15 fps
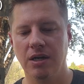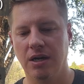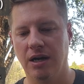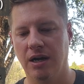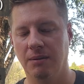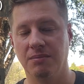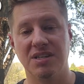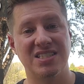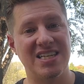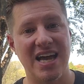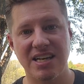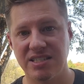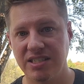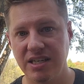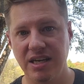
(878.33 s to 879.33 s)
um,
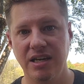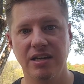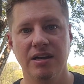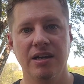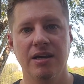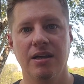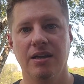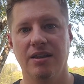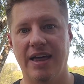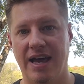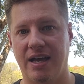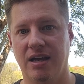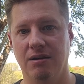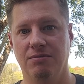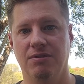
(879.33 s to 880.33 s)
testing that
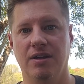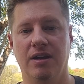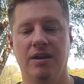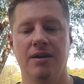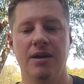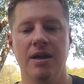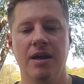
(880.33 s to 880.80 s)
kind of thing.